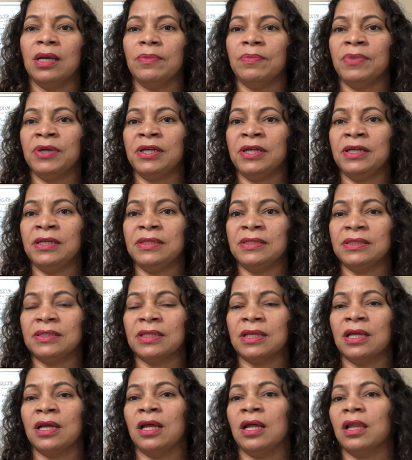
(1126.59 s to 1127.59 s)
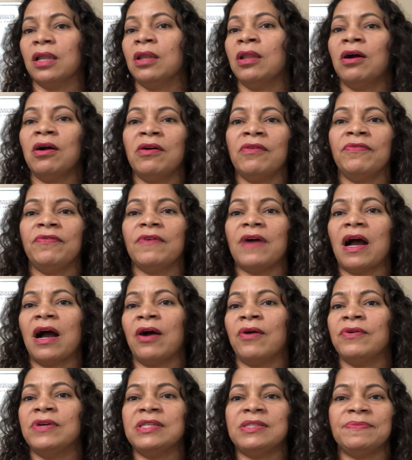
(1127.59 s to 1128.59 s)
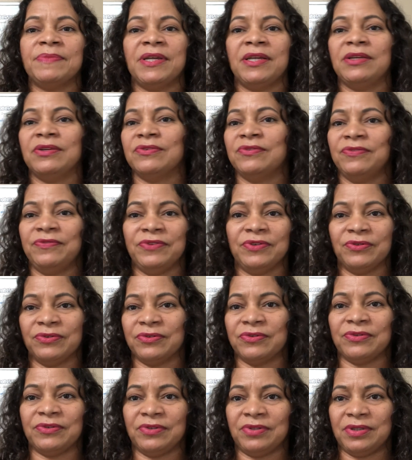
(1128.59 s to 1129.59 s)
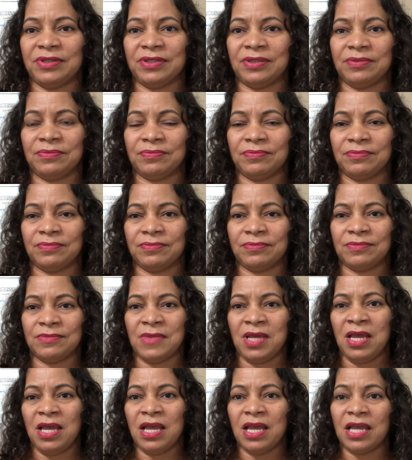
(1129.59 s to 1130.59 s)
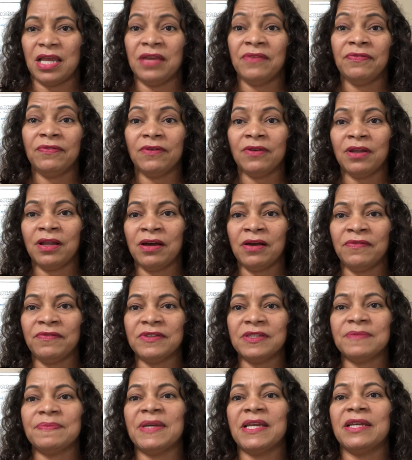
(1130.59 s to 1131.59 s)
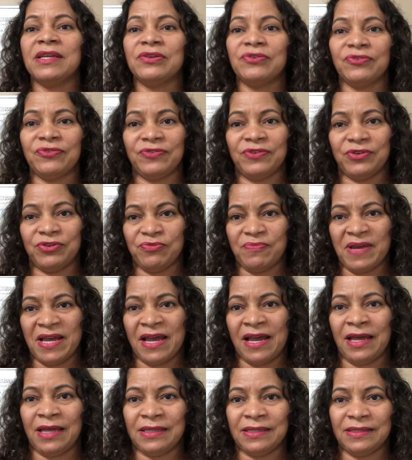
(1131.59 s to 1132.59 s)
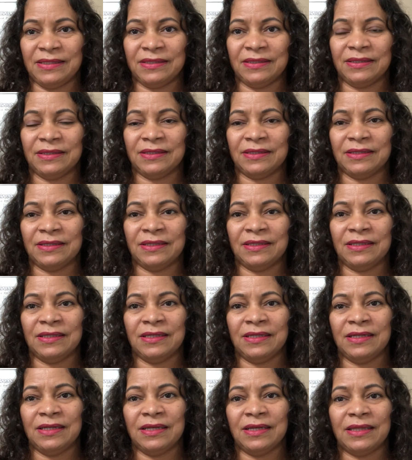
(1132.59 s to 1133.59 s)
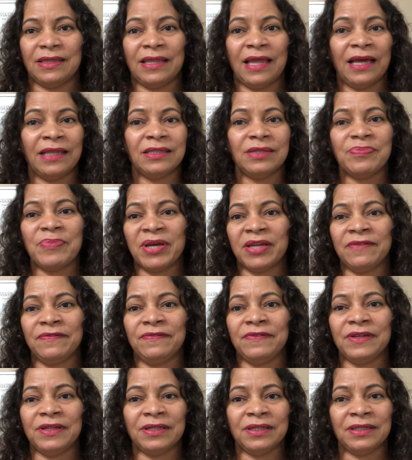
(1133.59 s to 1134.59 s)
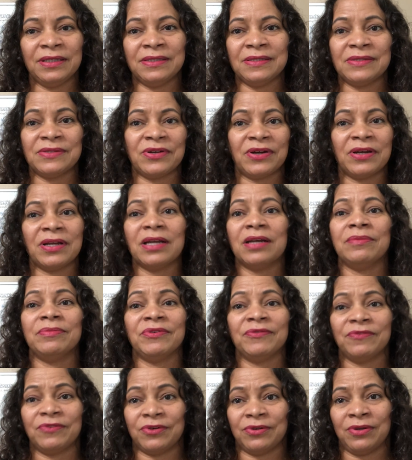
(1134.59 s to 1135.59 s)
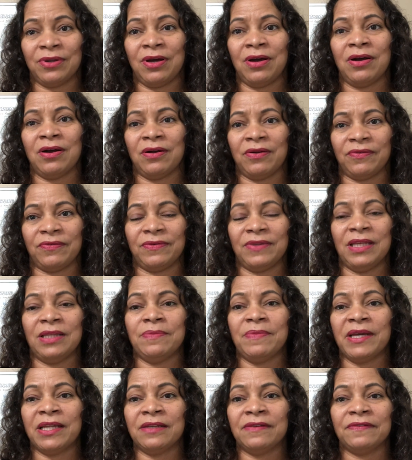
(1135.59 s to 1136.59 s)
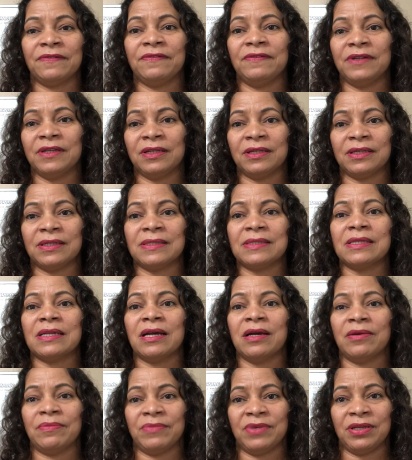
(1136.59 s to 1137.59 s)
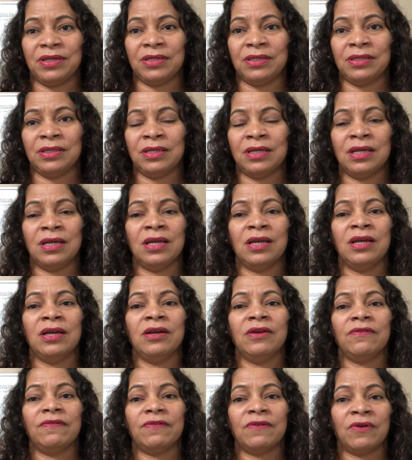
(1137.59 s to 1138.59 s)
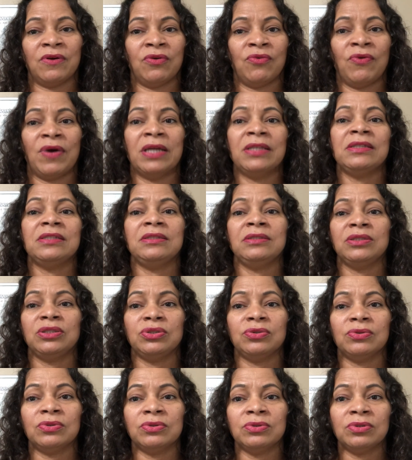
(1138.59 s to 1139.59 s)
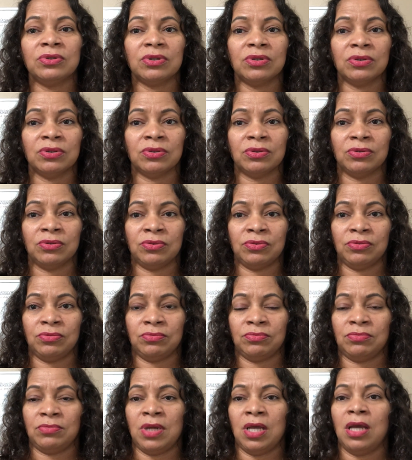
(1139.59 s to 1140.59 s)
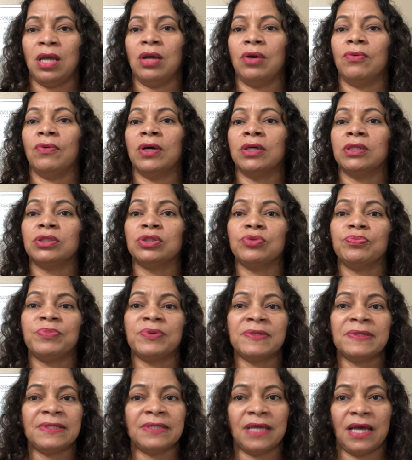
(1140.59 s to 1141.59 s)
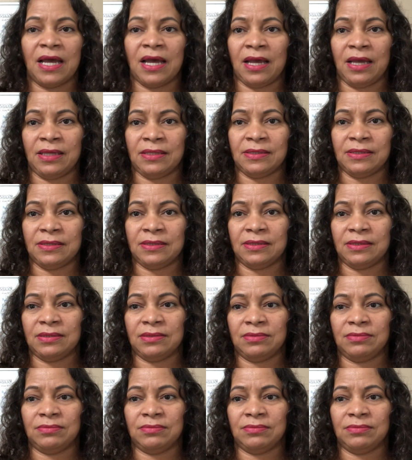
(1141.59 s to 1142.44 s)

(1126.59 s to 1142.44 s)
But love always make you feel good. If love is make you feel bad, that bad feeling is not coming from love. That bad feeling is coming from wanting to control, want to possess,